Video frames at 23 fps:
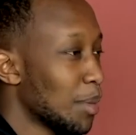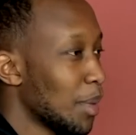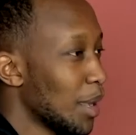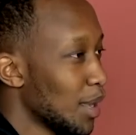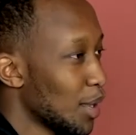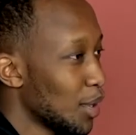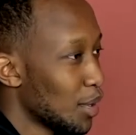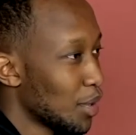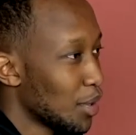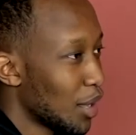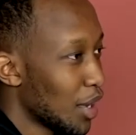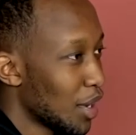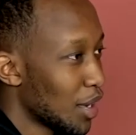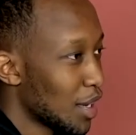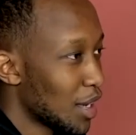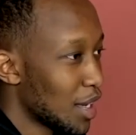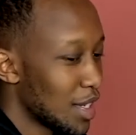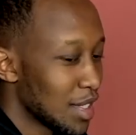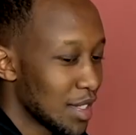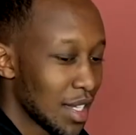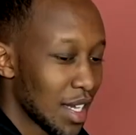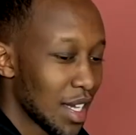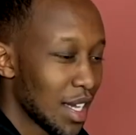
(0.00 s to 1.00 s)
It took me a little
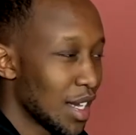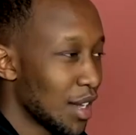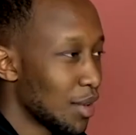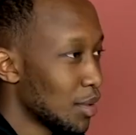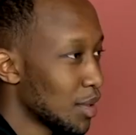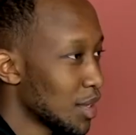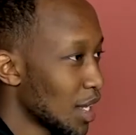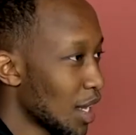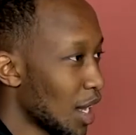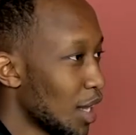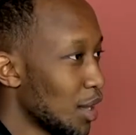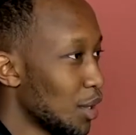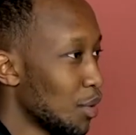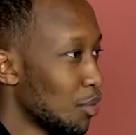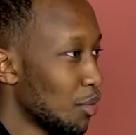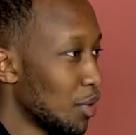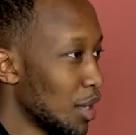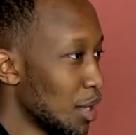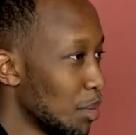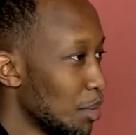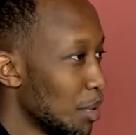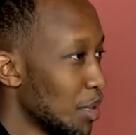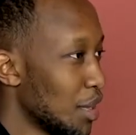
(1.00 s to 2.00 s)
longer because like once I got in
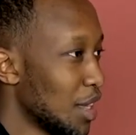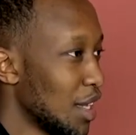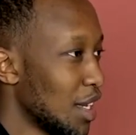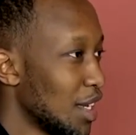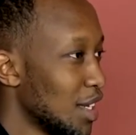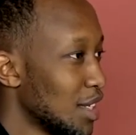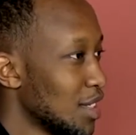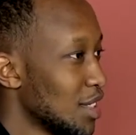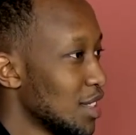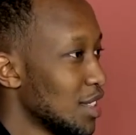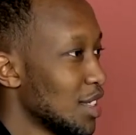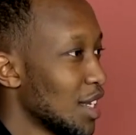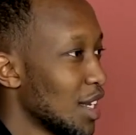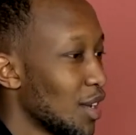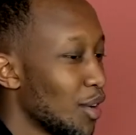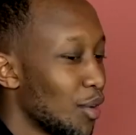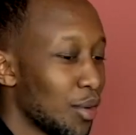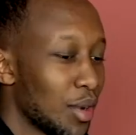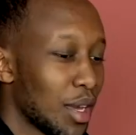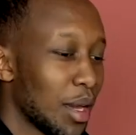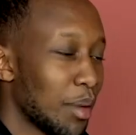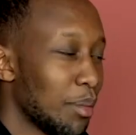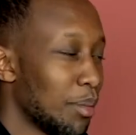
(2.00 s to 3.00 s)
the rhythm of things, it's
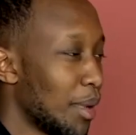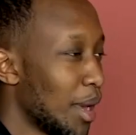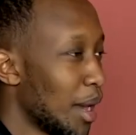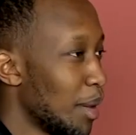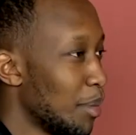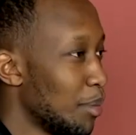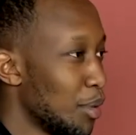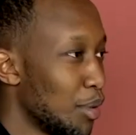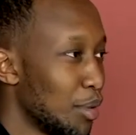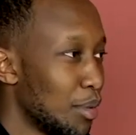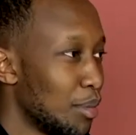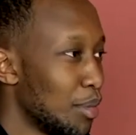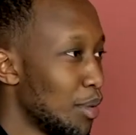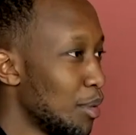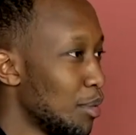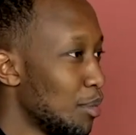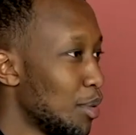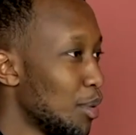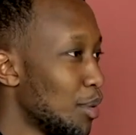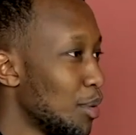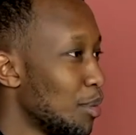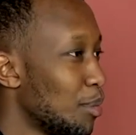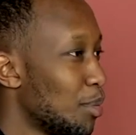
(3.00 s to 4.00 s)
like, okay, bet, boom,
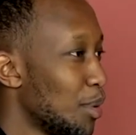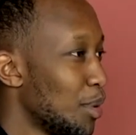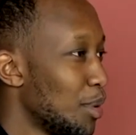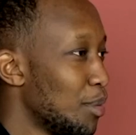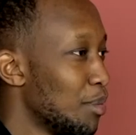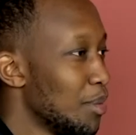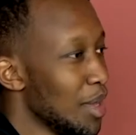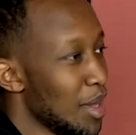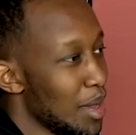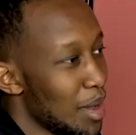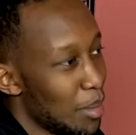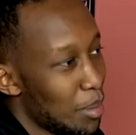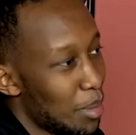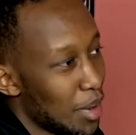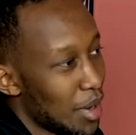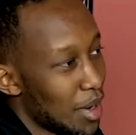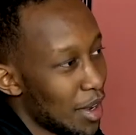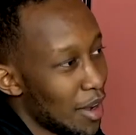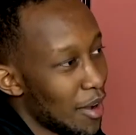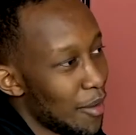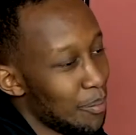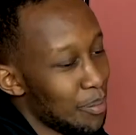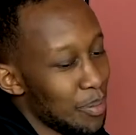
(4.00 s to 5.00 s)
boom, boom, boom.
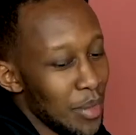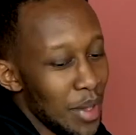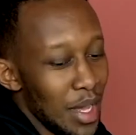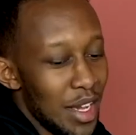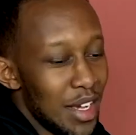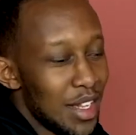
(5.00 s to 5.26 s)
But